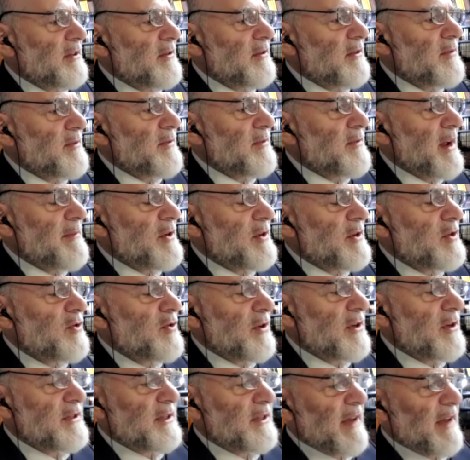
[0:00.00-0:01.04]

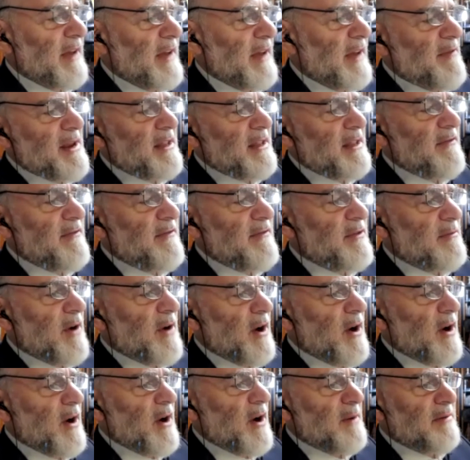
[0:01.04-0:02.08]
everybody leaves the
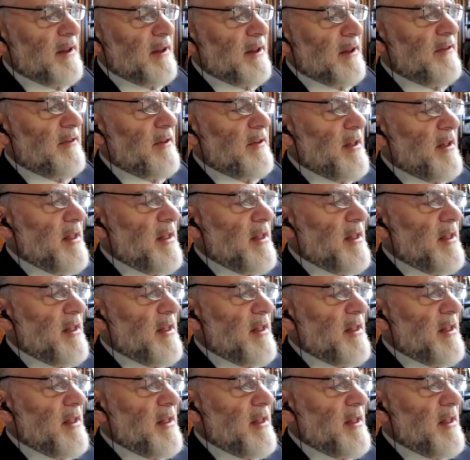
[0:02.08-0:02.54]
marketplace.